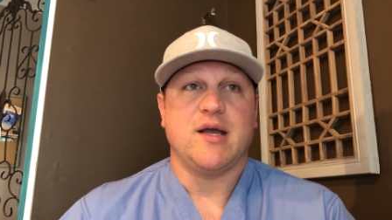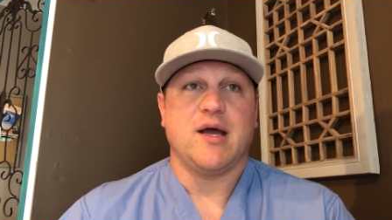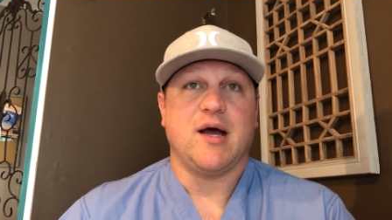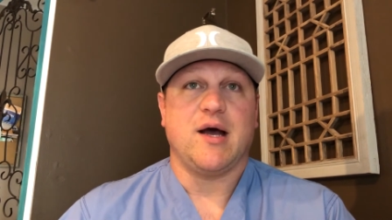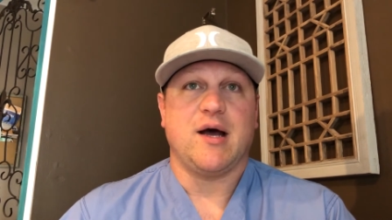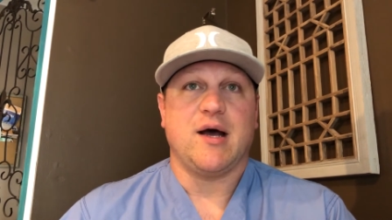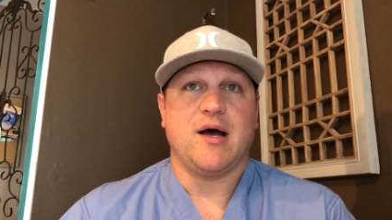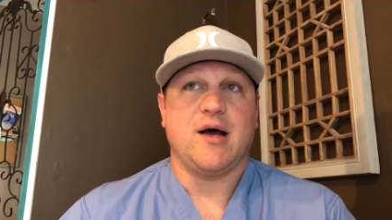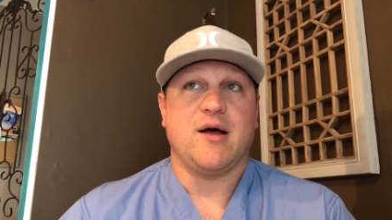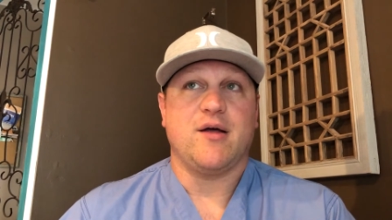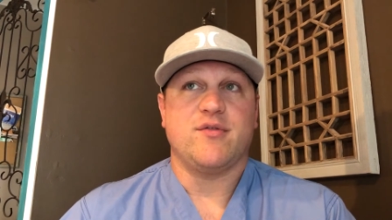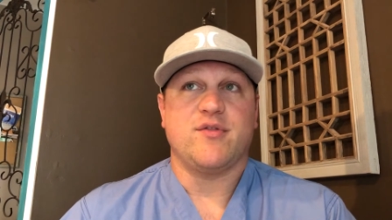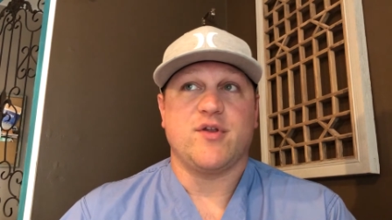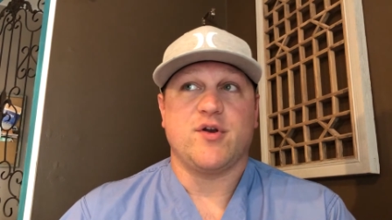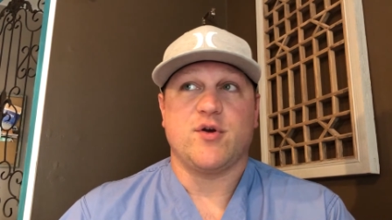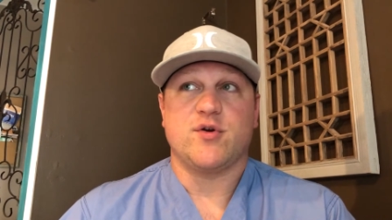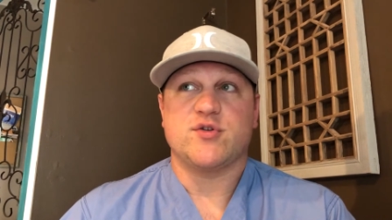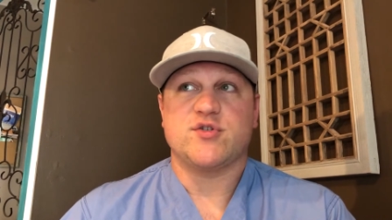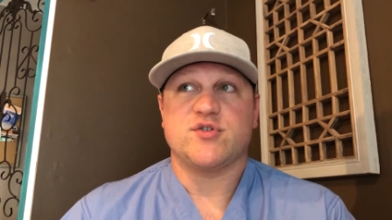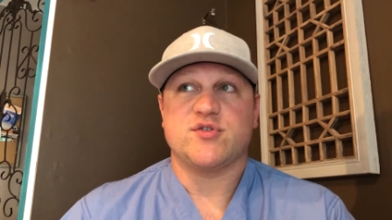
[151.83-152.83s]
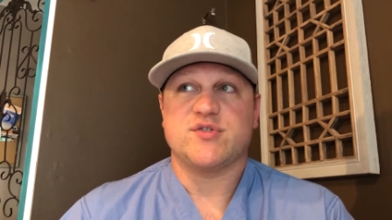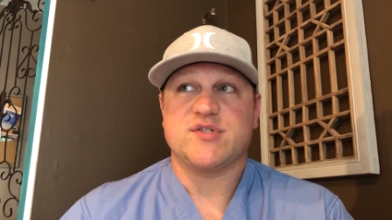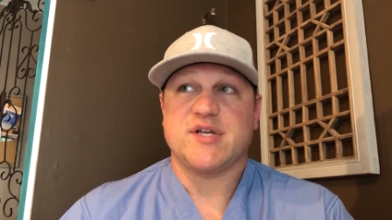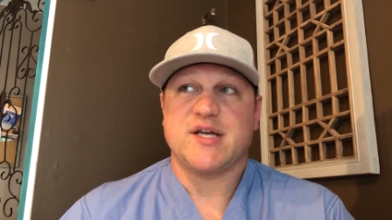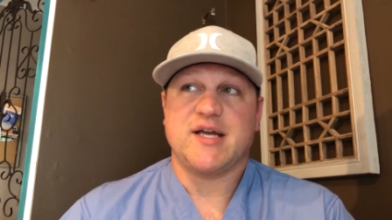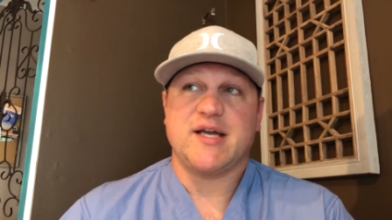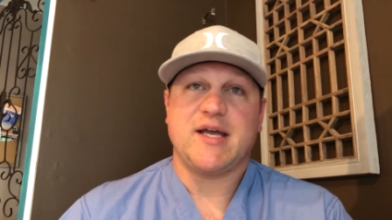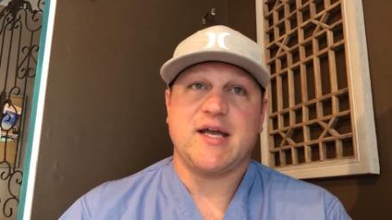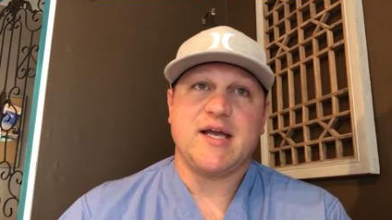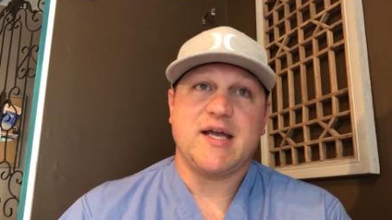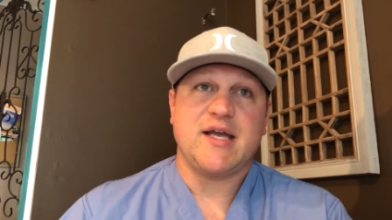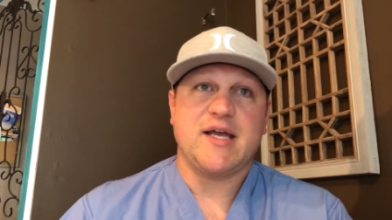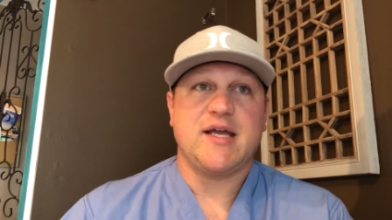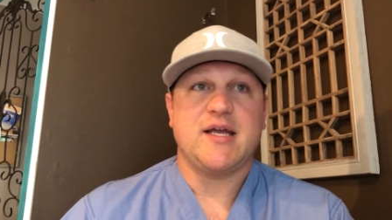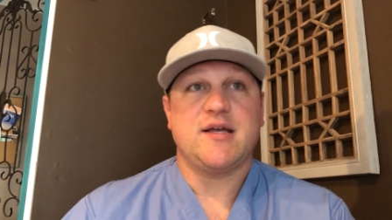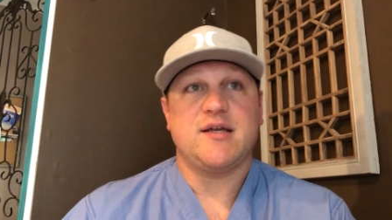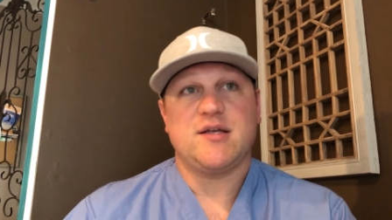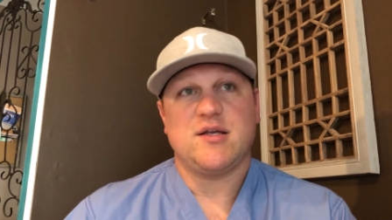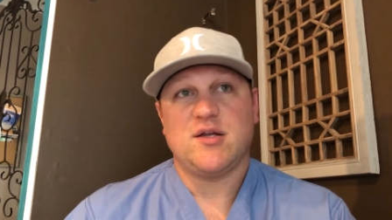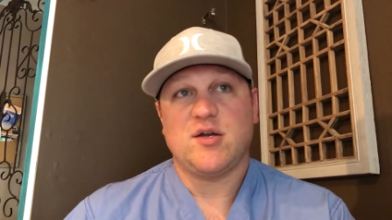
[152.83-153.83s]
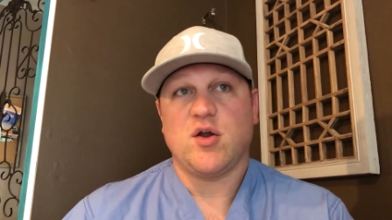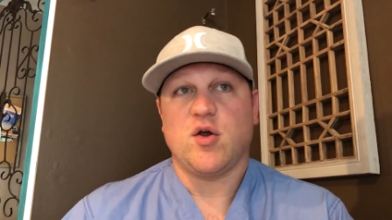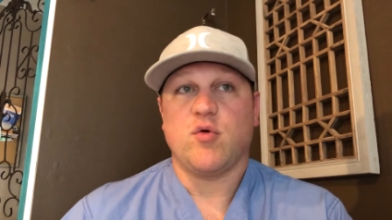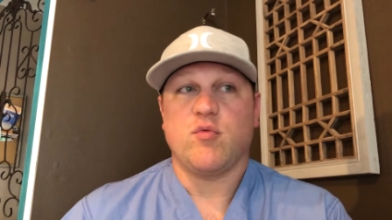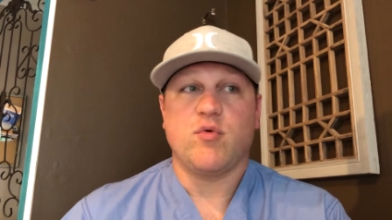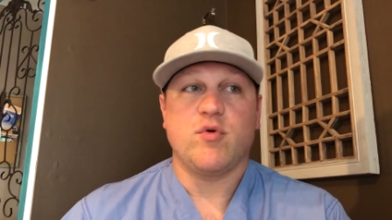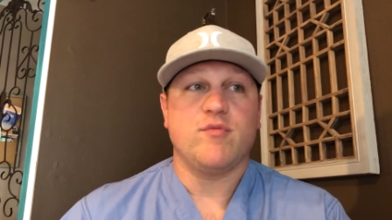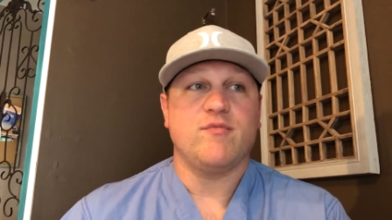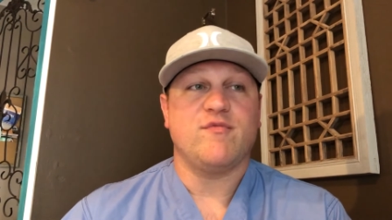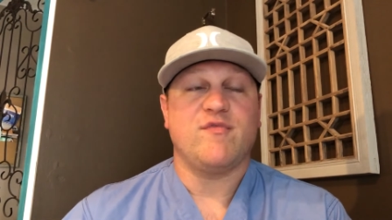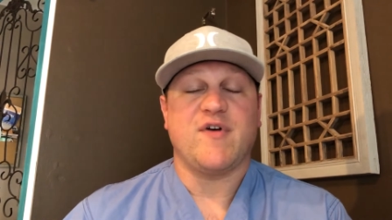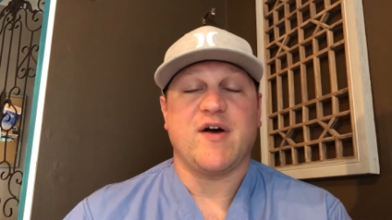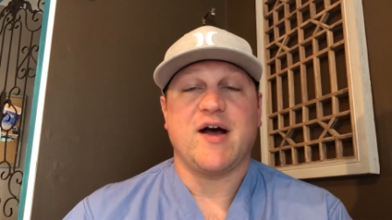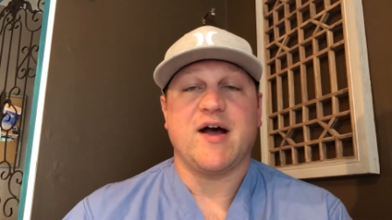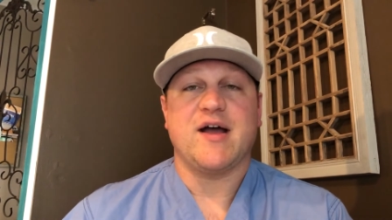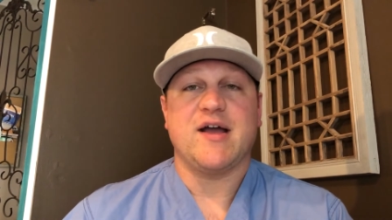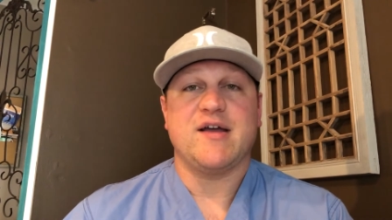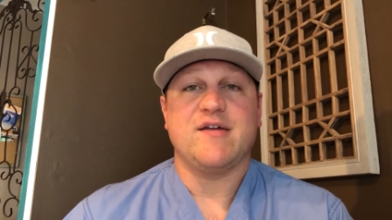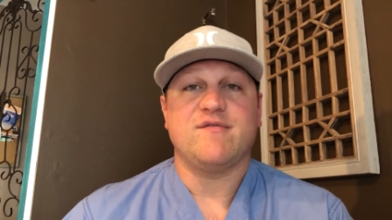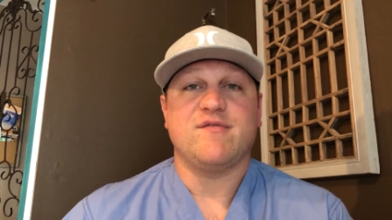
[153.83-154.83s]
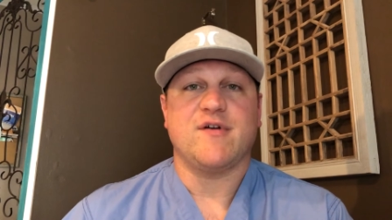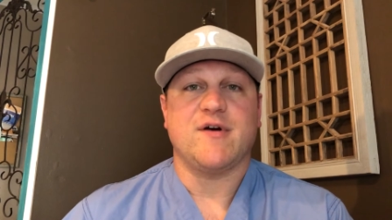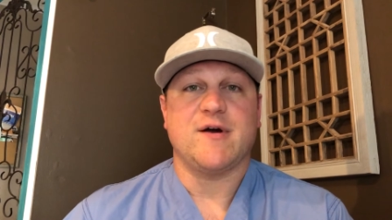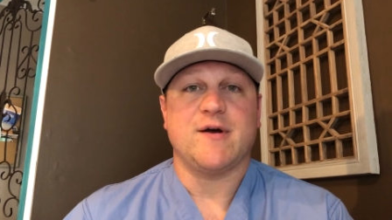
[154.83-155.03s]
The nurse will say, hey, room 5,